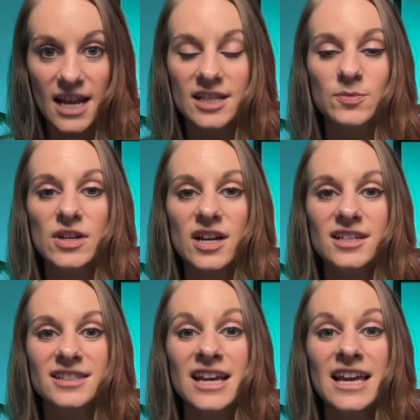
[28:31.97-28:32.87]
And it's
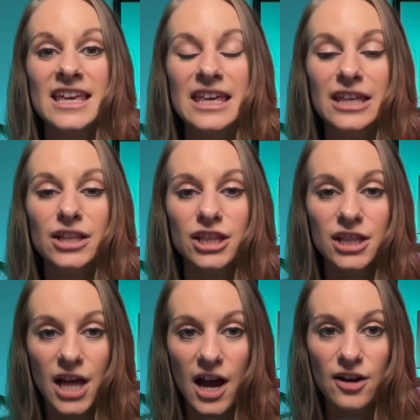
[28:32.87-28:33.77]
because he
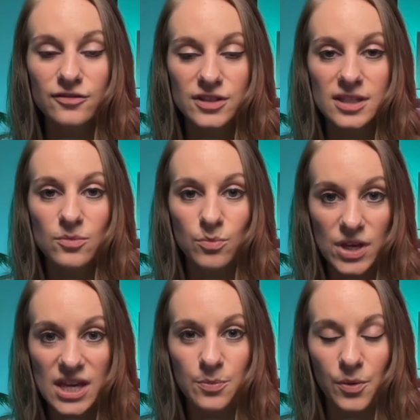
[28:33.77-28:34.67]
loves
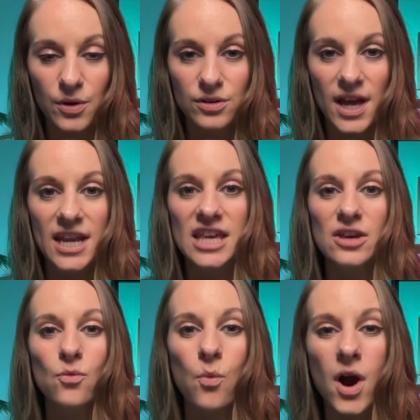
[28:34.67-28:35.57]
people and
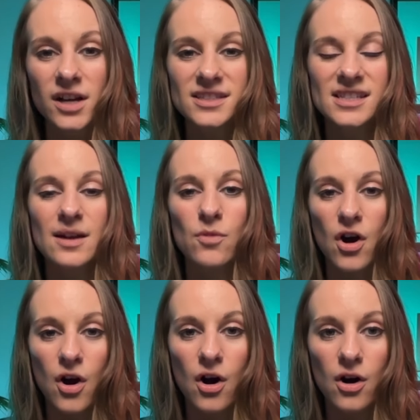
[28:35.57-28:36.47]
he wants them
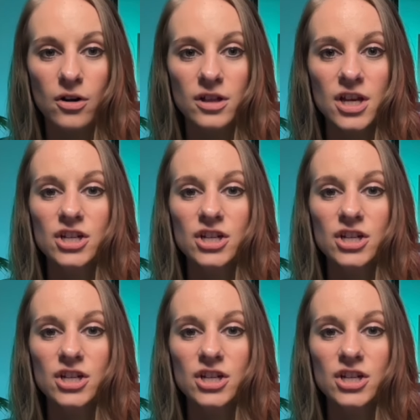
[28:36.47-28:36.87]
all